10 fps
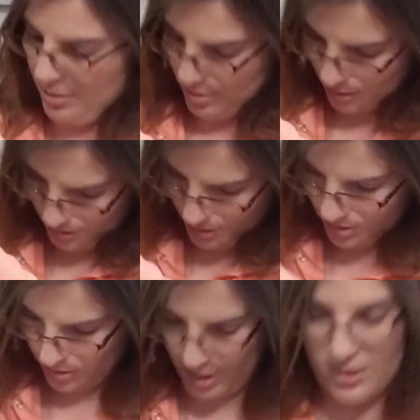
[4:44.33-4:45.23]
there's
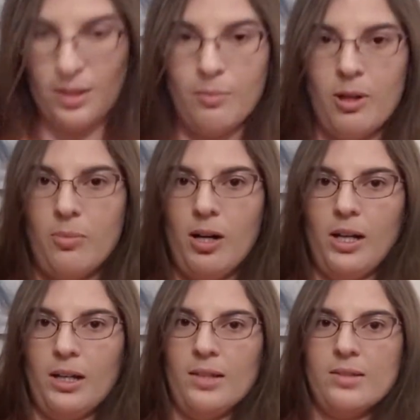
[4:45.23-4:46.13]
3 separate
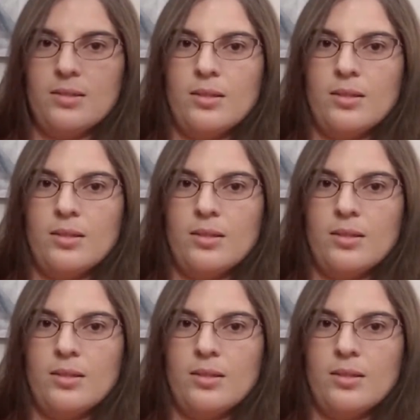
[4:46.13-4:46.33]
pockets